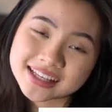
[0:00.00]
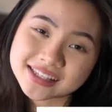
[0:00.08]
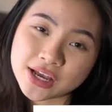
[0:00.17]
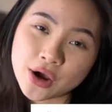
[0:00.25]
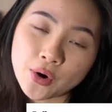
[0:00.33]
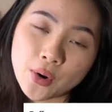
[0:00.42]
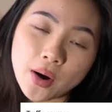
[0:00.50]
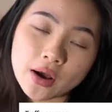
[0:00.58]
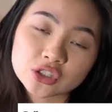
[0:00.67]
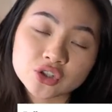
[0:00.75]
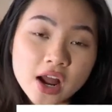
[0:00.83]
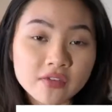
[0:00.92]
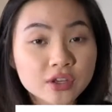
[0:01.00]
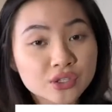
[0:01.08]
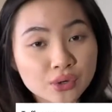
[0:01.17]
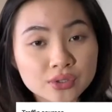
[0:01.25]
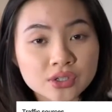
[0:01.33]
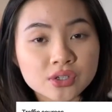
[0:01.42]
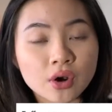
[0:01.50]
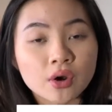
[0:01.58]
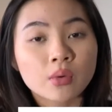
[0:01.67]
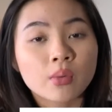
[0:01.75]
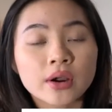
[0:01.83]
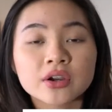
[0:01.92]
So traffic sources
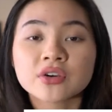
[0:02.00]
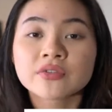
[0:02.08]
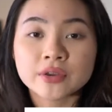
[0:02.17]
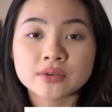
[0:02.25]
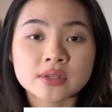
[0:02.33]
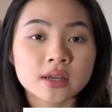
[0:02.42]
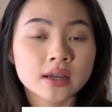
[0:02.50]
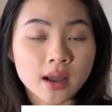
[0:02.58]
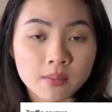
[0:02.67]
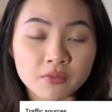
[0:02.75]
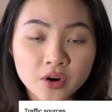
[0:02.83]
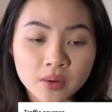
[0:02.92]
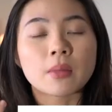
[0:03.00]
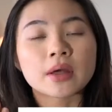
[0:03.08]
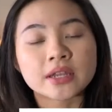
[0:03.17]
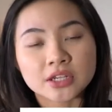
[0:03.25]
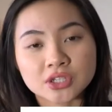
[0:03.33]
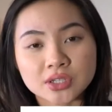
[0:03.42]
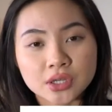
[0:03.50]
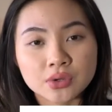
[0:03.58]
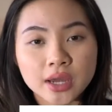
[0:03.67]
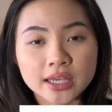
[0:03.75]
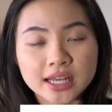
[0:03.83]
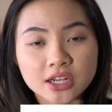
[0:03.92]
are where your views come from. Initially,
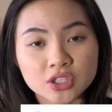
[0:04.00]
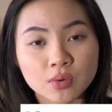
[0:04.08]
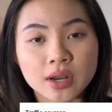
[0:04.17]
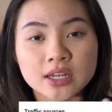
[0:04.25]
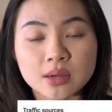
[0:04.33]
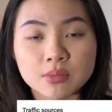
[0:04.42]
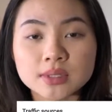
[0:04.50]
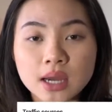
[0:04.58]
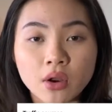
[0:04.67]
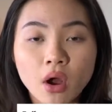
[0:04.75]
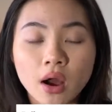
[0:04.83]
you guys actually want to double down